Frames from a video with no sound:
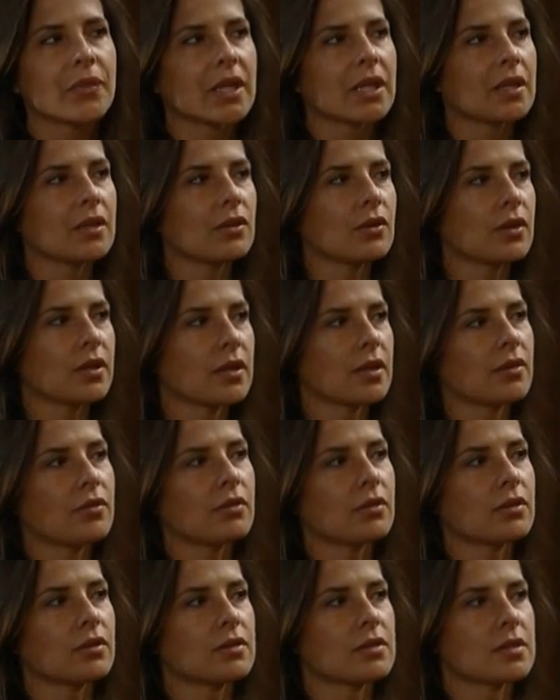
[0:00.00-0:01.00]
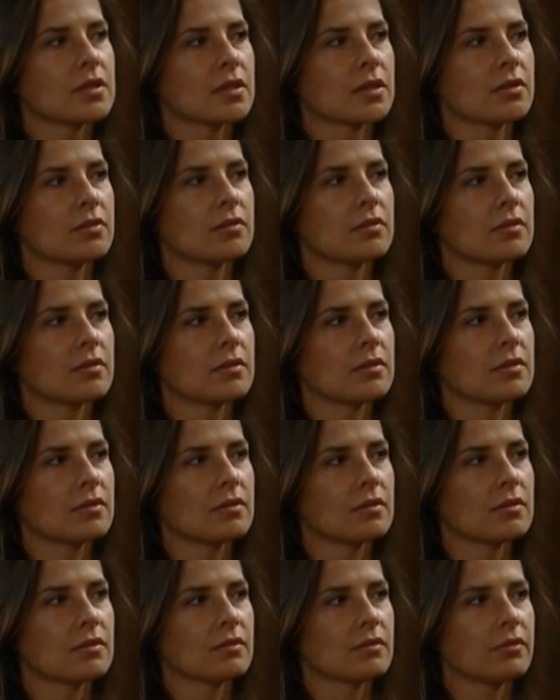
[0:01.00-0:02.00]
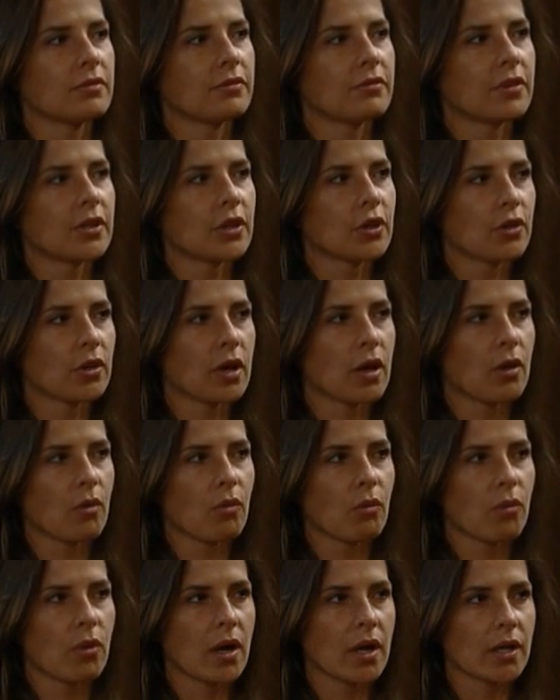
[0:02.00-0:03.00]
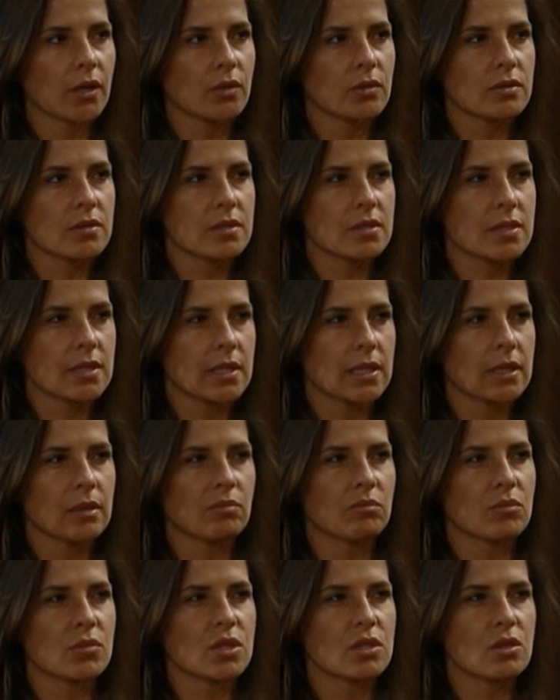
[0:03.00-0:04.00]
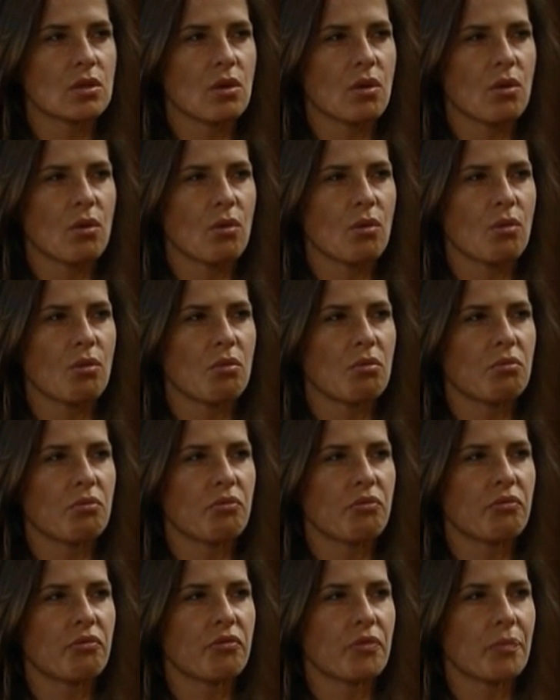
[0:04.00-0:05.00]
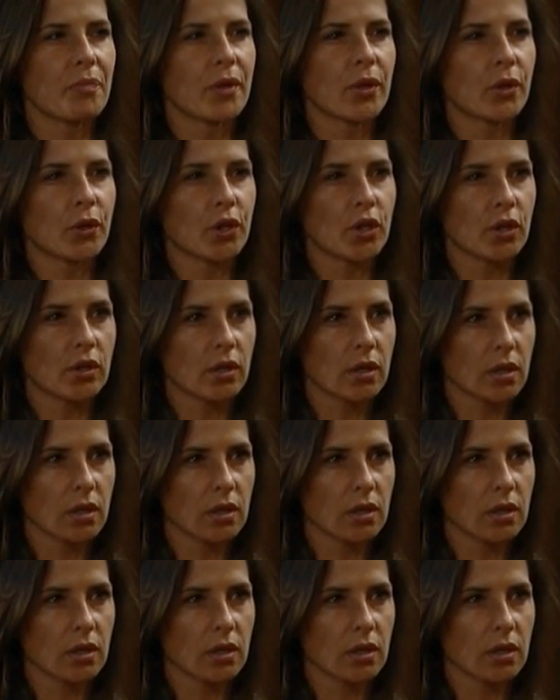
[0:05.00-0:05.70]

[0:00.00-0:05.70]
You know, I never did figure out why you seem so familiar.